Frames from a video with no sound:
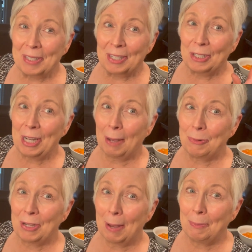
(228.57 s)
Stop
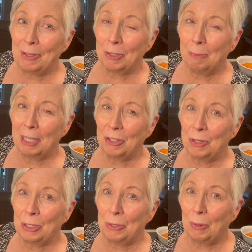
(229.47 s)
shopping so much in
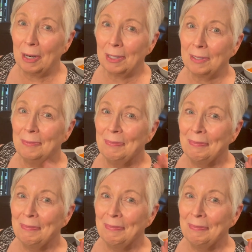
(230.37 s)
the stores.